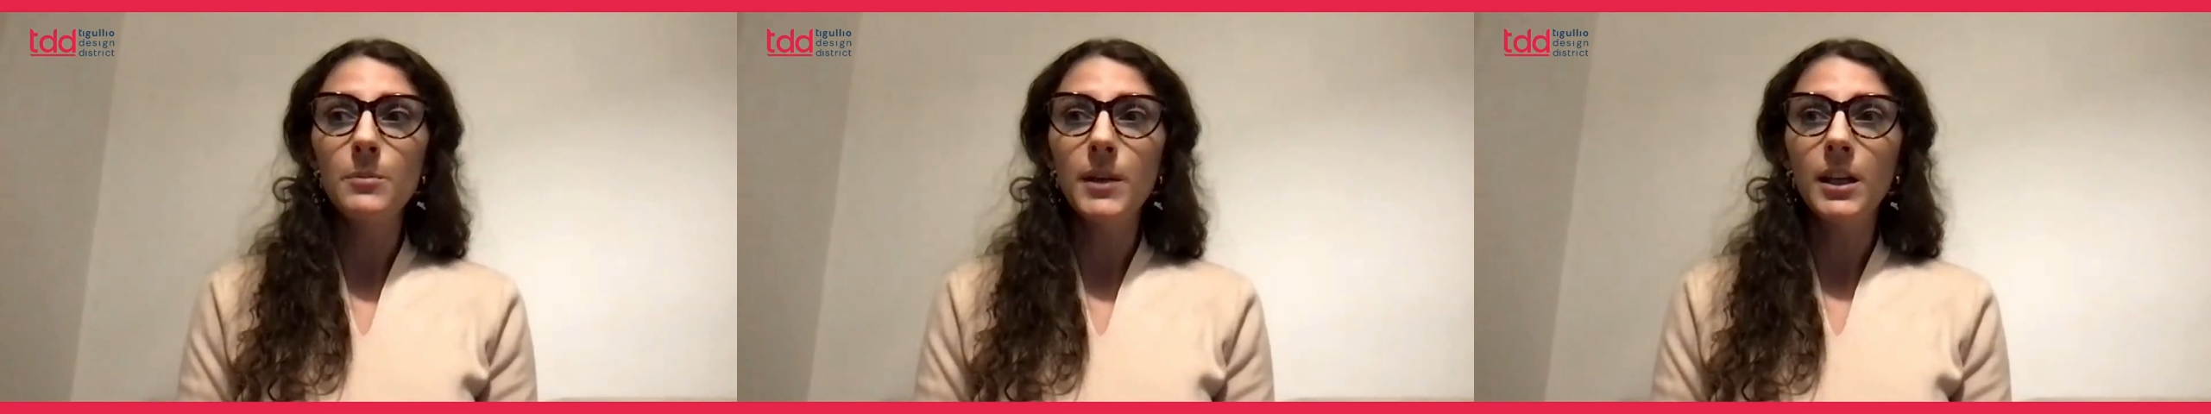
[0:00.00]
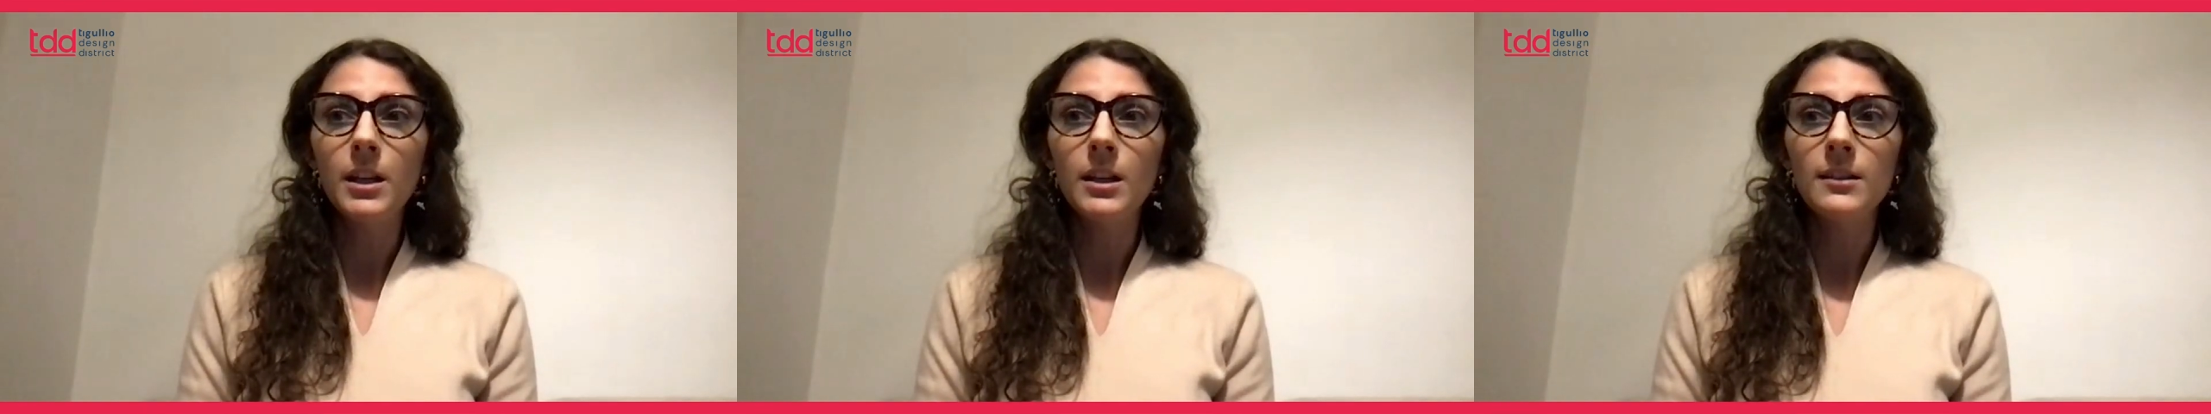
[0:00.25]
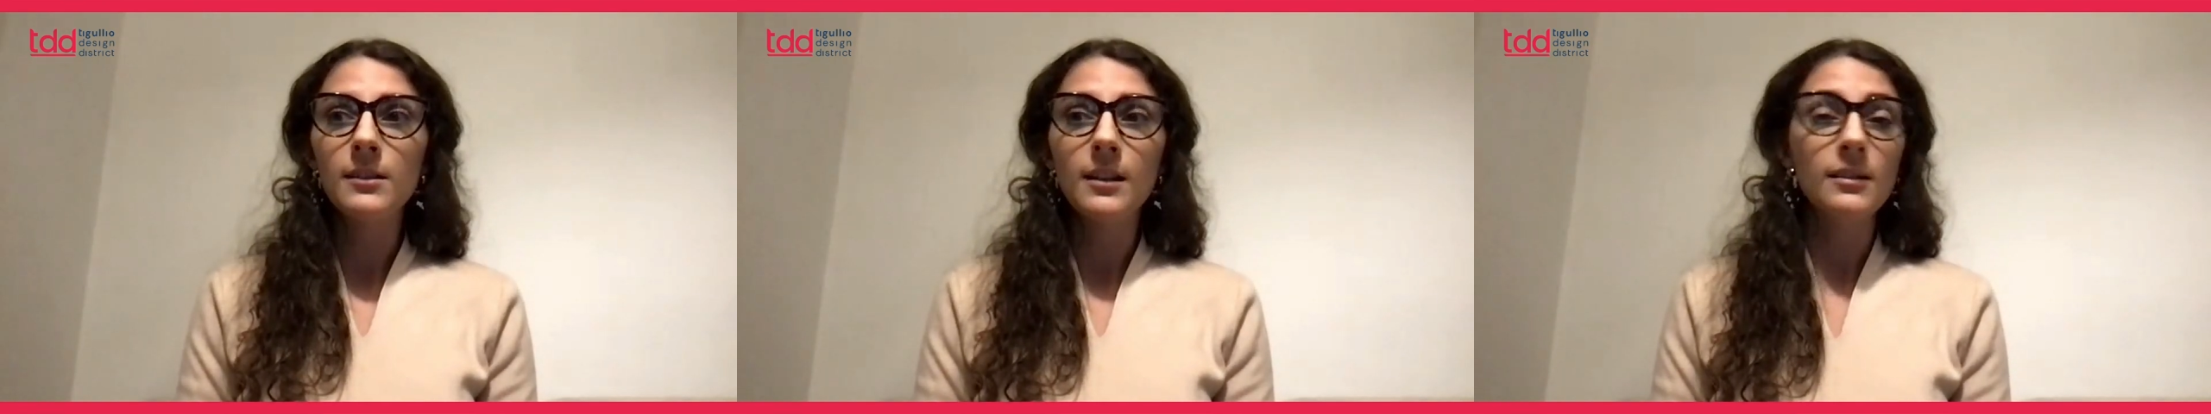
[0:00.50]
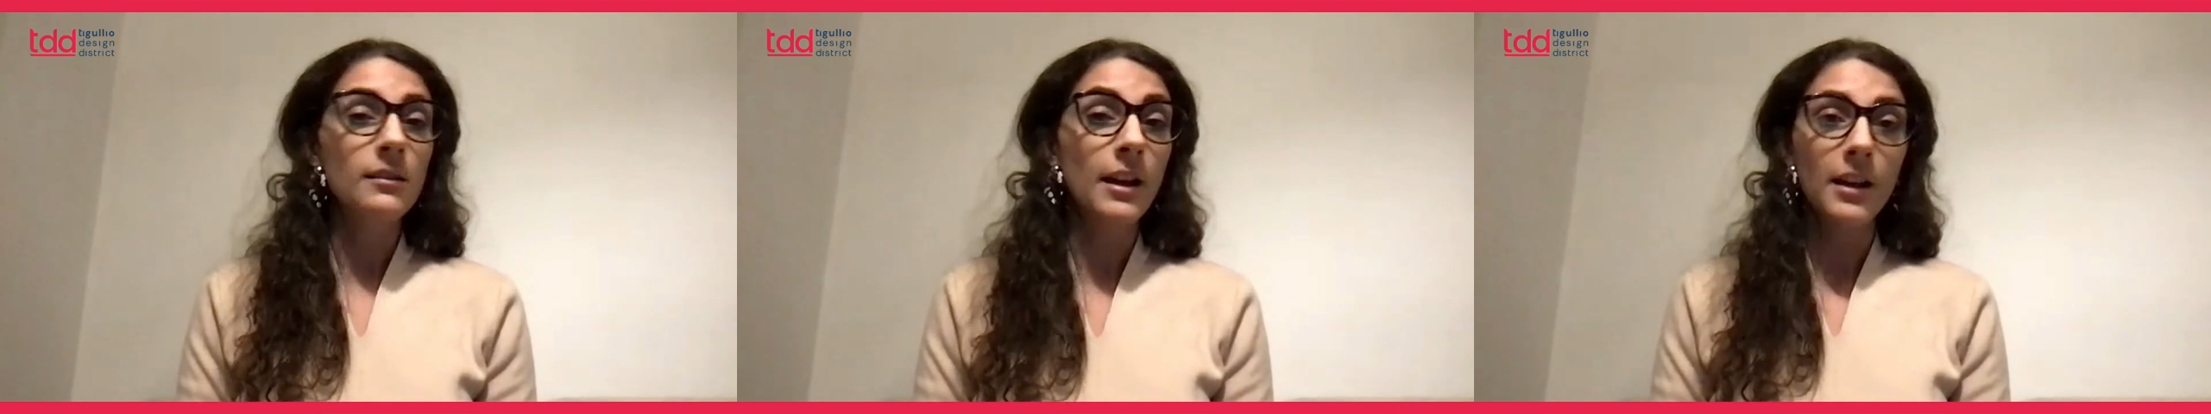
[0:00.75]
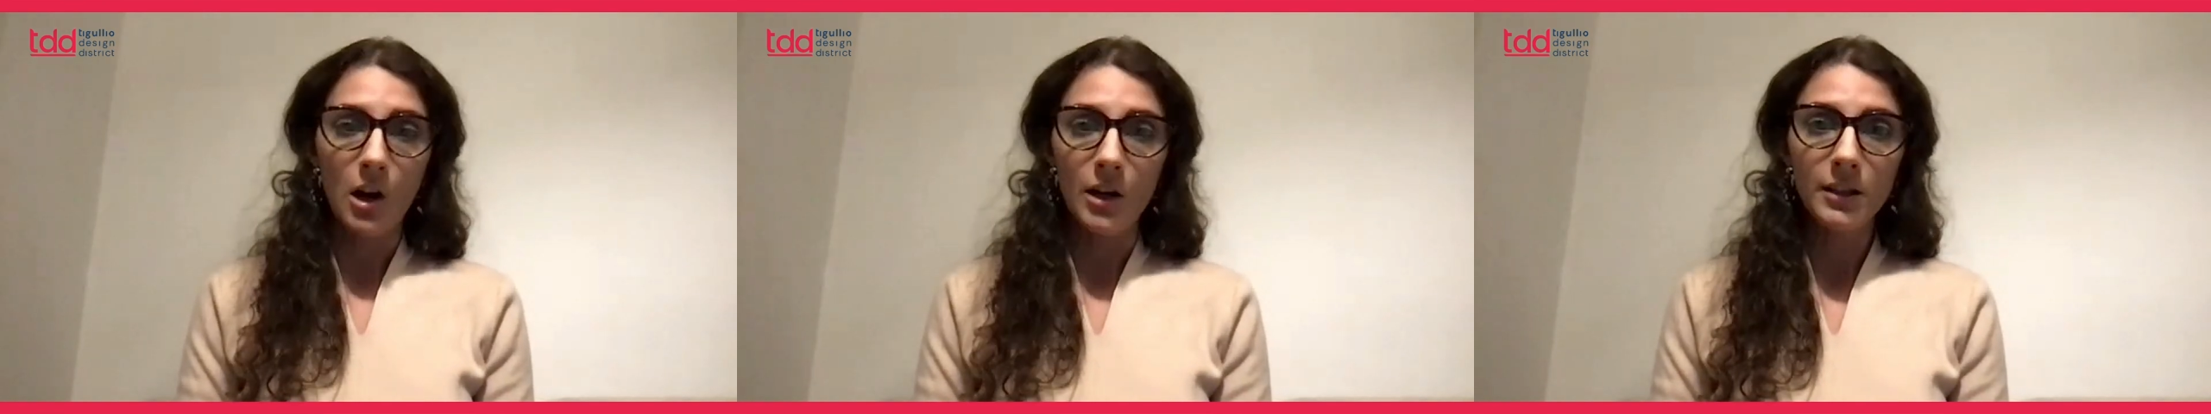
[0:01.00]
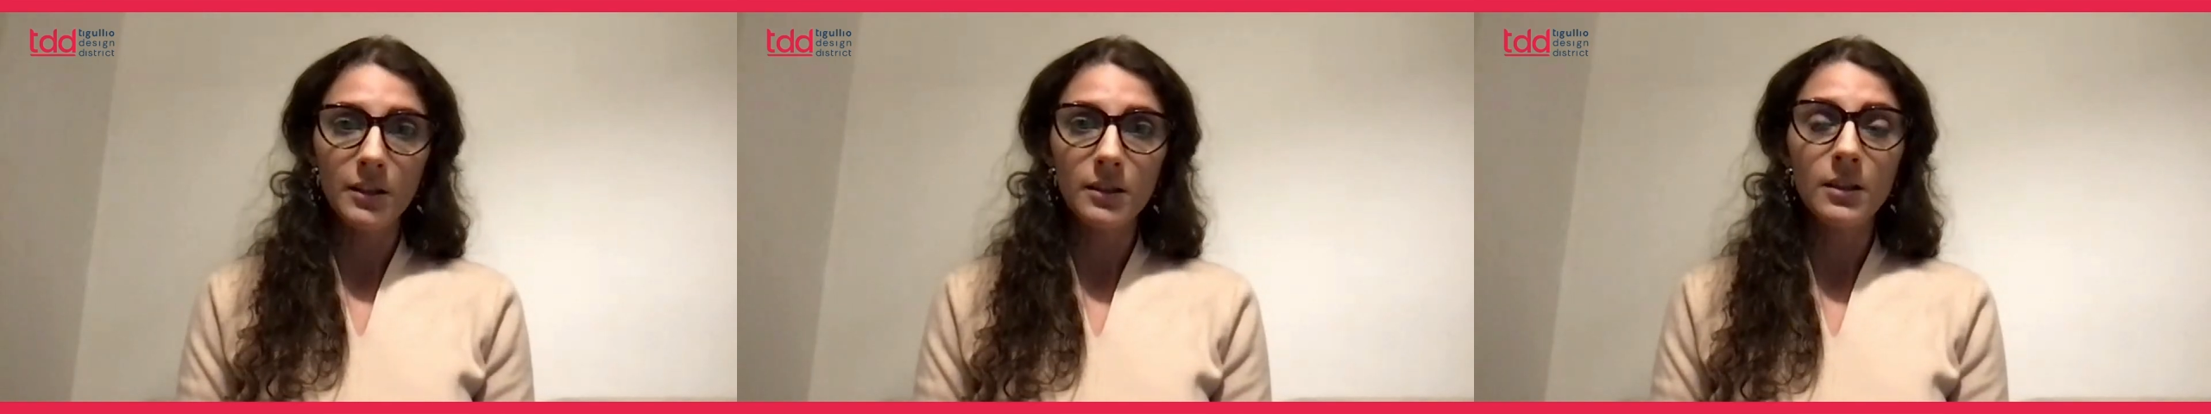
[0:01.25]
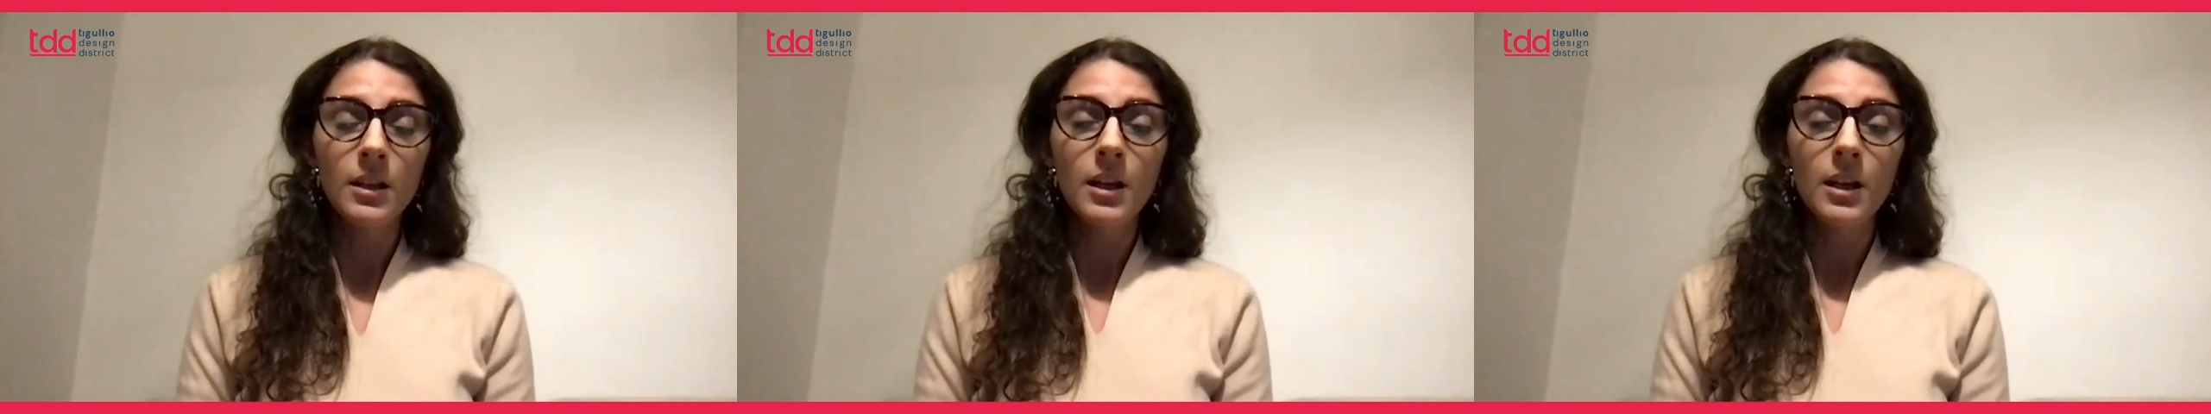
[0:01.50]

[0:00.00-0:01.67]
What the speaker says: because it's like art.